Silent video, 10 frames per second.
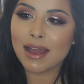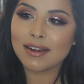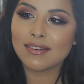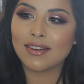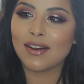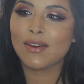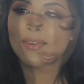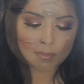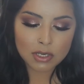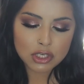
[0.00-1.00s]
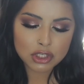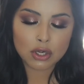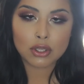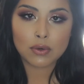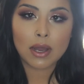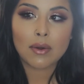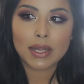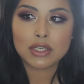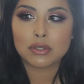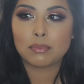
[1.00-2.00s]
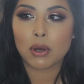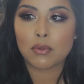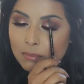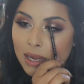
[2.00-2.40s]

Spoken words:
I don't know. I'm going to show you how I do both.